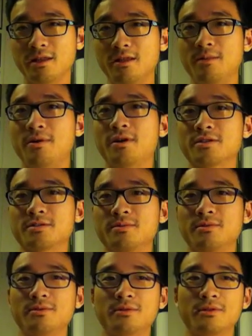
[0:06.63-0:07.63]
the
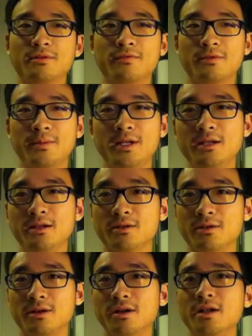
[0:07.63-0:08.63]
Impossible world for me,
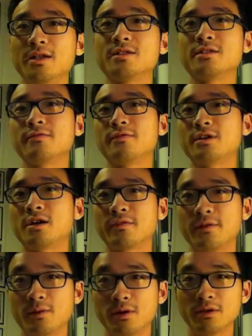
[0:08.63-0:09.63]
or instant
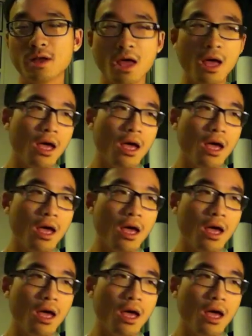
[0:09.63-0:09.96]
photography world.